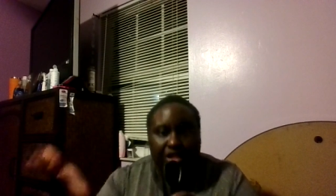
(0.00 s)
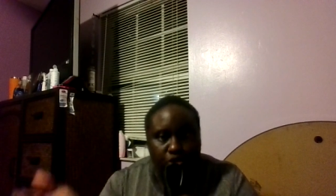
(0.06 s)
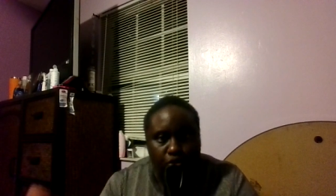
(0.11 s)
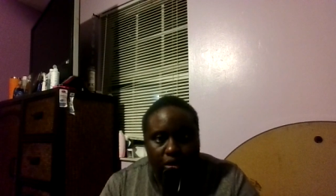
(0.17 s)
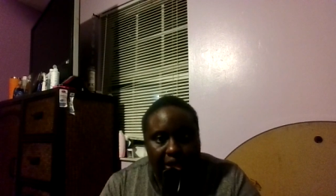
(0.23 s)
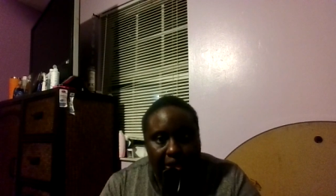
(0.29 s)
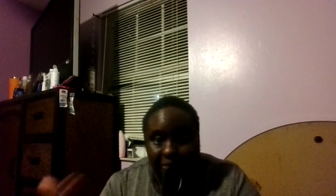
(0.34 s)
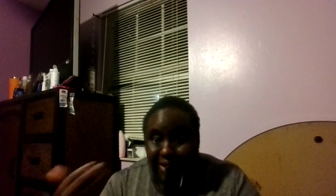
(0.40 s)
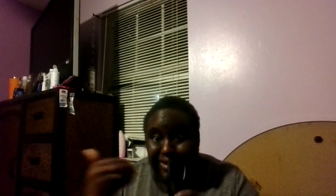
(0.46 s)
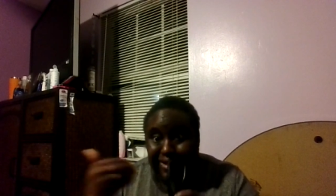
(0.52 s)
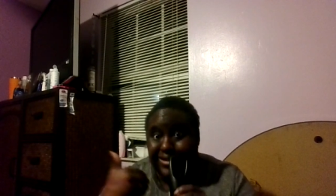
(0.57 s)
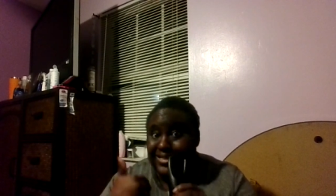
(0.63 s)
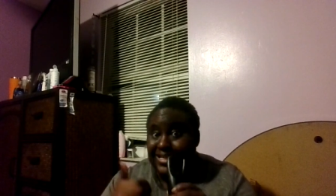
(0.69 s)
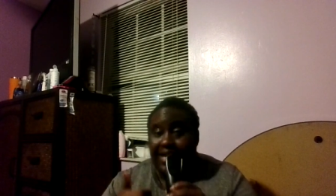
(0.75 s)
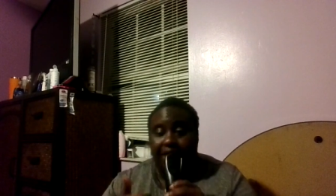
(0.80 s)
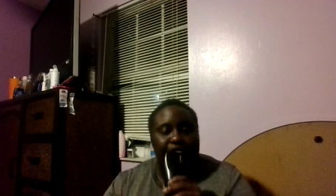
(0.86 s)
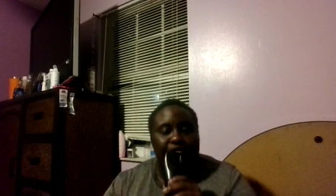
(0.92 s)
to it
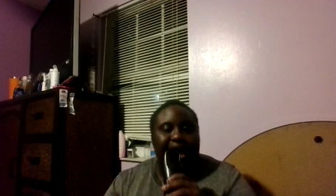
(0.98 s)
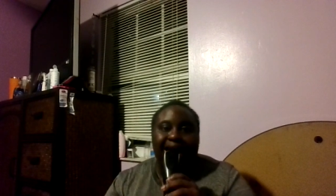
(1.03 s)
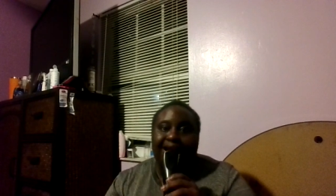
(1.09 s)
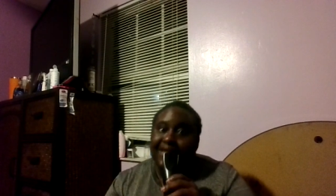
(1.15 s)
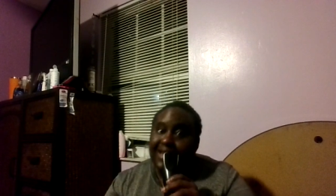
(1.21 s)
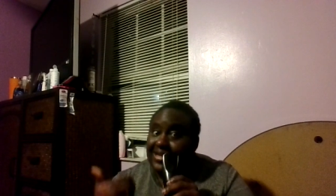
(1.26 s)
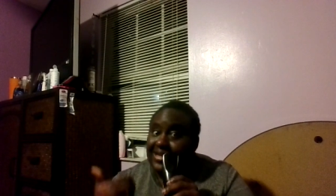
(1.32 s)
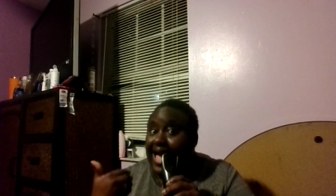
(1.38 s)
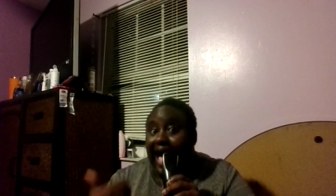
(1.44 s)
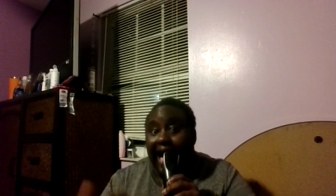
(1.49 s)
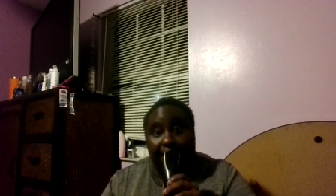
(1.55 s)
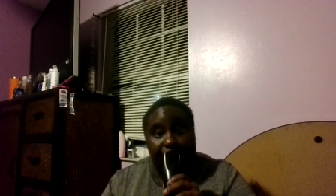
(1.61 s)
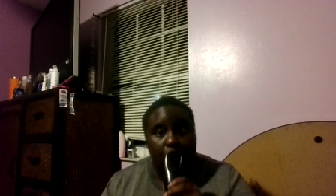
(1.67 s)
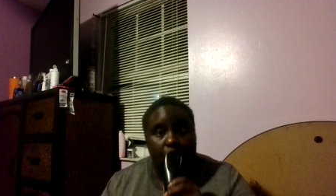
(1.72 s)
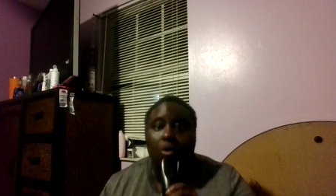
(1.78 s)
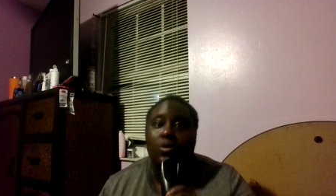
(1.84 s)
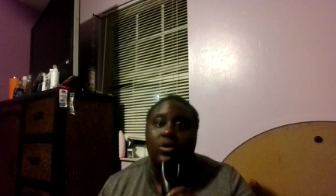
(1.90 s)
because if I didn't have
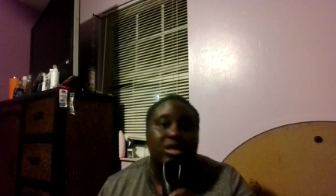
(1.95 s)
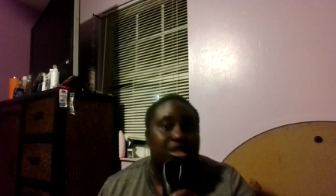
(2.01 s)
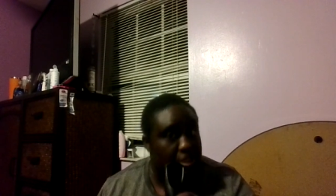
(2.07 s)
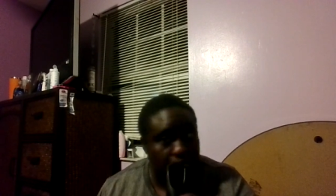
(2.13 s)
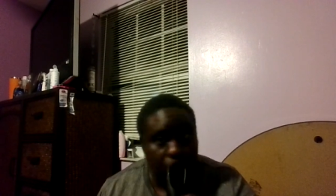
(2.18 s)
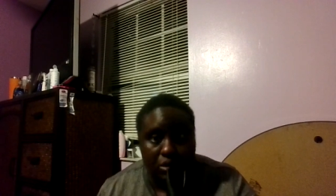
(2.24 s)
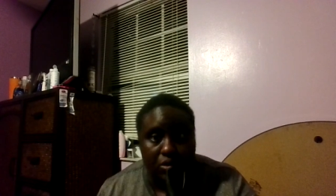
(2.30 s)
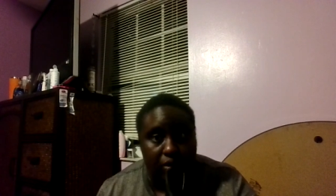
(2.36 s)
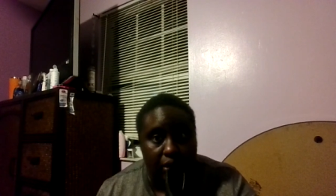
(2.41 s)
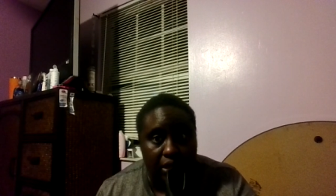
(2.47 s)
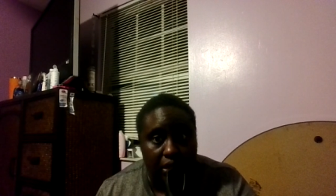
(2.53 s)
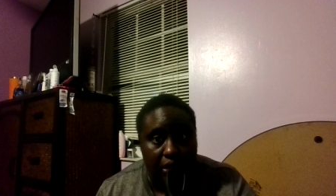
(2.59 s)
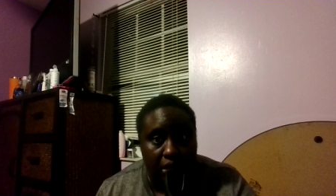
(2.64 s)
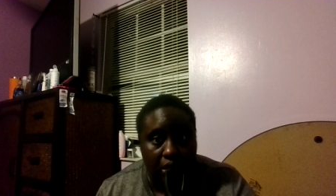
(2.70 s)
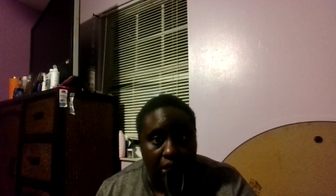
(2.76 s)
the Holy Spirit,